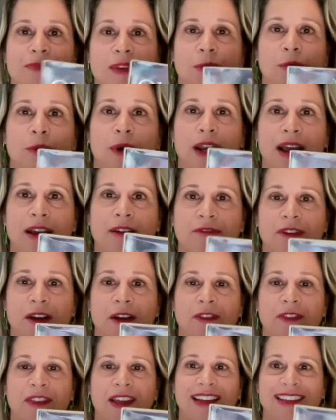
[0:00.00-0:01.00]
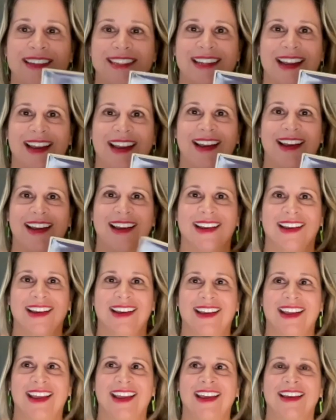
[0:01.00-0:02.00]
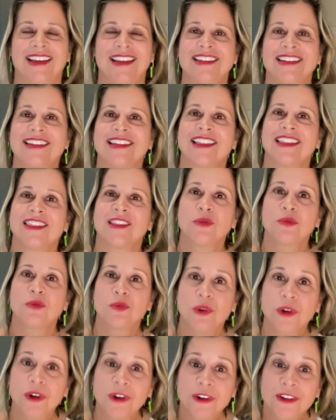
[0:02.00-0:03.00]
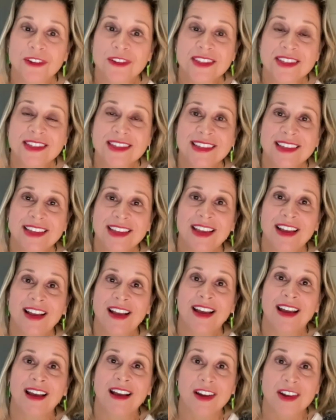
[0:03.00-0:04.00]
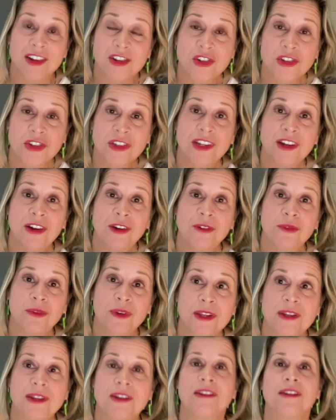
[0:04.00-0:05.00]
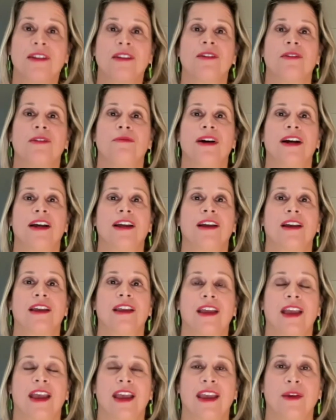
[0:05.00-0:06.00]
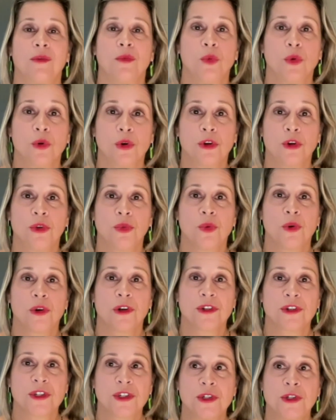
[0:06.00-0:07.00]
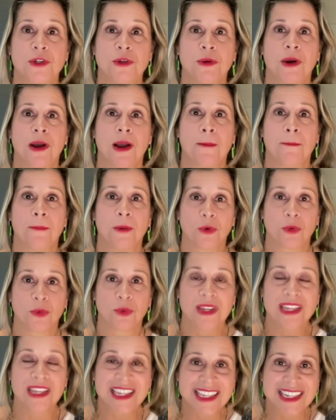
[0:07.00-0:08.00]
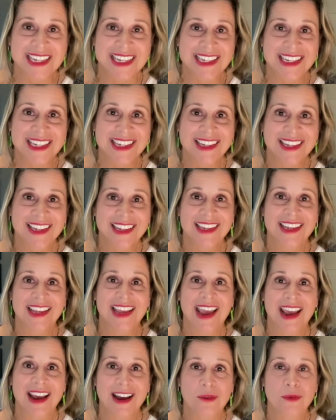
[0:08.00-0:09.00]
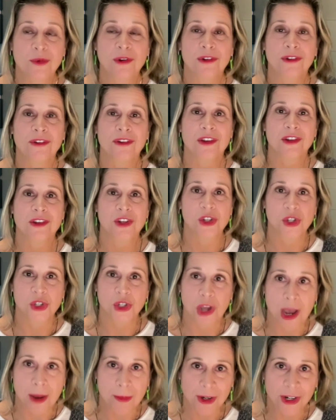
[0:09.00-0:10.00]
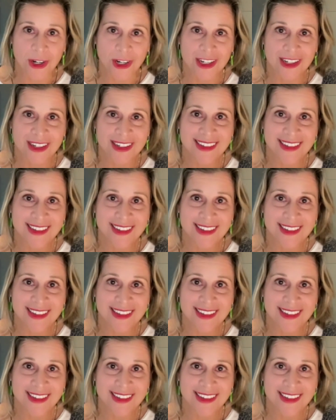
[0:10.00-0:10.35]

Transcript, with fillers: what i felt that day and the words actually are written by a world war ii marine howard schnauber